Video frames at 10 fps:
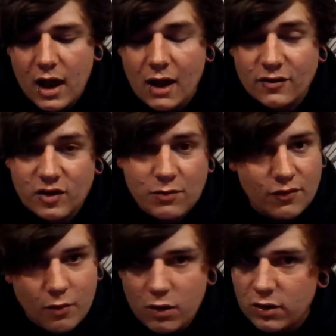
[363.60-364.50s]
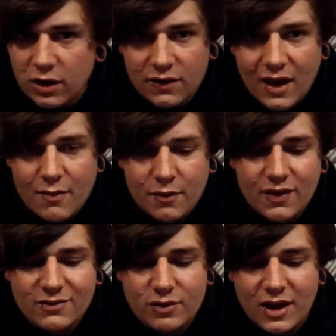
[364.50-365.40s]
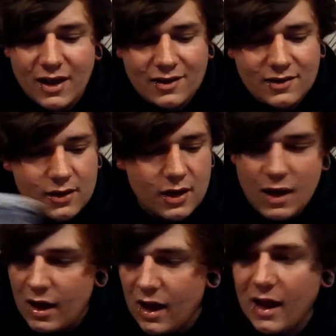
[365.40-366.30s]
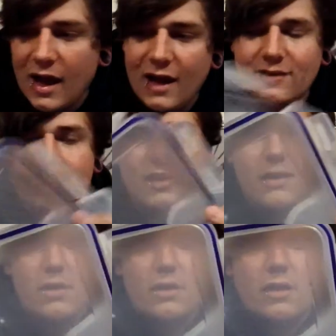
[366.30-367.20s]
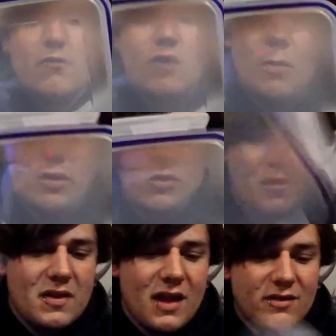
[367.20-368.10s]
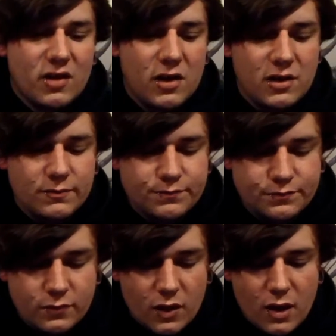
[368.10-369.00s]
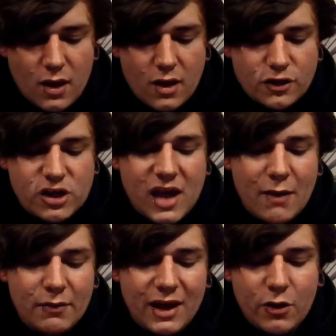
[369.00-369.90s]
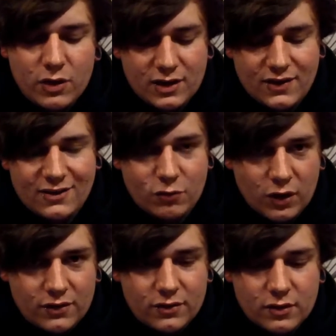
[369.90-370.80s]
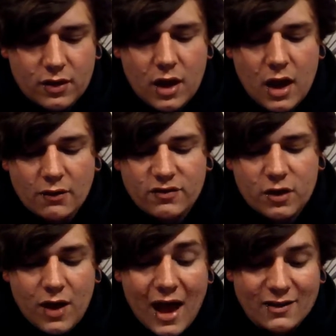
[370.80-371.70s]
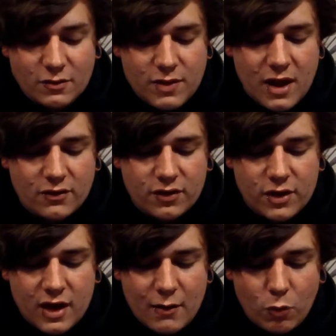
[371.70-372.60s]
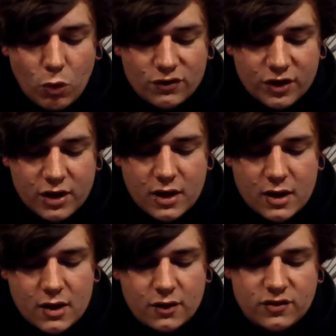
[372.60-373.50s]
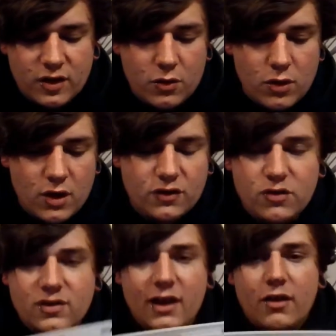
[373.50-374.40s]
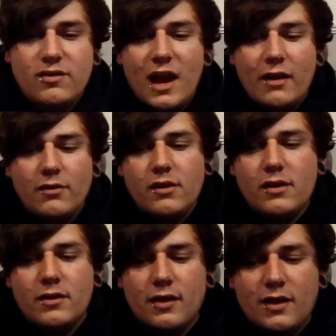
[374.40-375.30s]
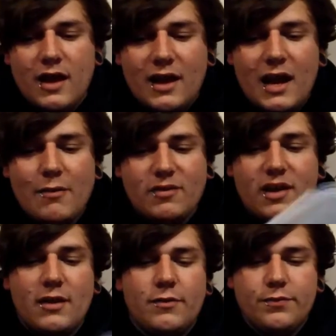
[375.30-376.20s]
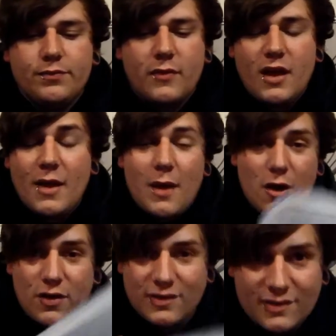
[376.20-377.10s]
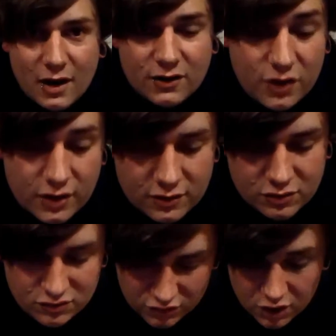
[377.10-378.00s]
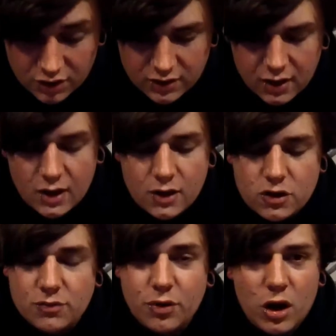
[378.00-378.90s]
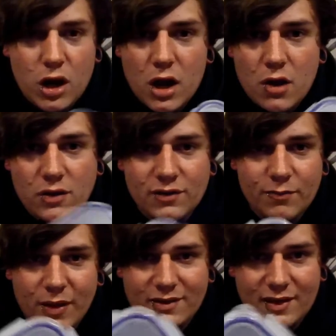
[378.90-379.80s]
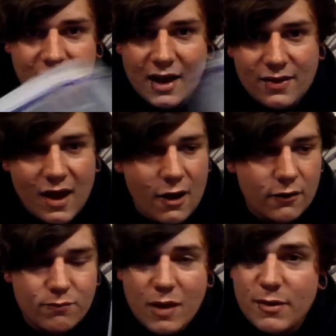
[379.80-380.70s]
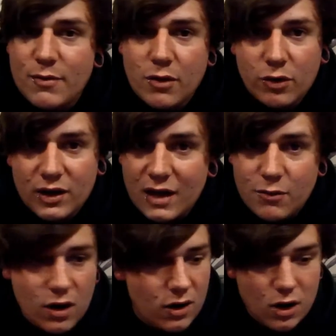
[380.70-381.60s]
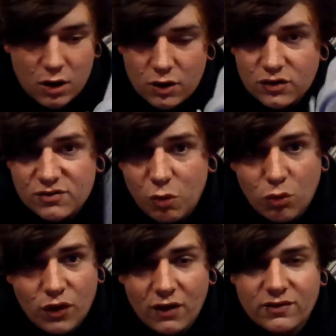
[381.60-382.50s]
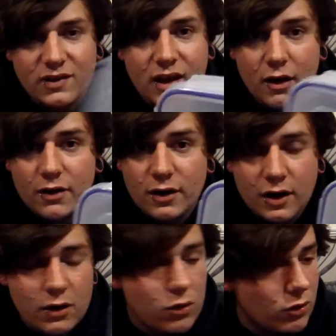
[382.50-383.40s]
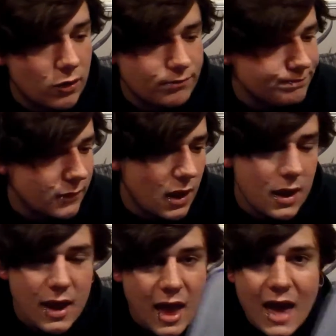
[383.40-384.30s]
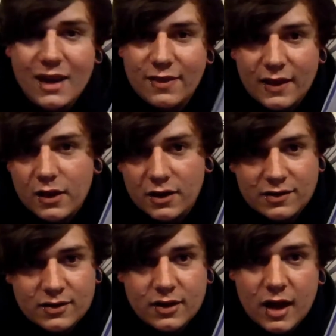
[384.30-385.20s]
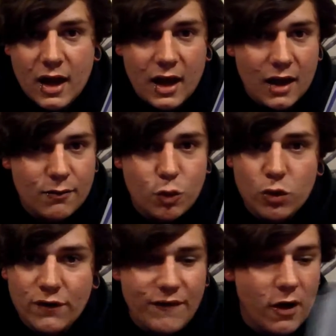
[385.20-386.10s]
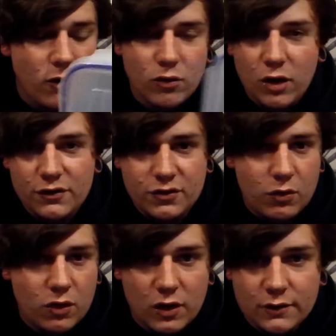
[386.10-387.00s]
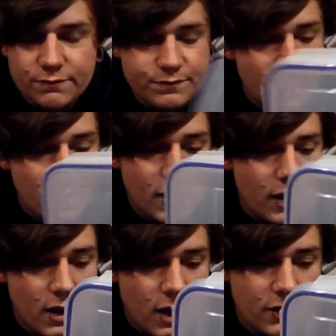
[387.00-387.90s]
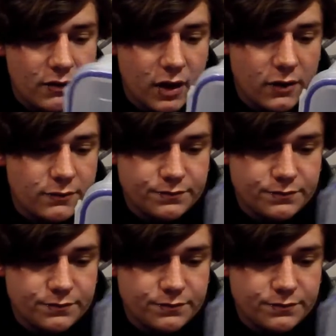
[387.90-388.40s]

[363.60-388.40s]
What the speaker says: Some of them aren't like that, but this one is. It has the rubber going on the outside. She kept liquid in this one, so it had to be airtight and watertight. So as soon as that goes down, it clamps in. Now this is airtight, so it's good. You can put loads of different bits of kit in there. Maybe you might want to keep your small knives in there, I don't know, or anything, guys. All your ferro rods, or I don't know.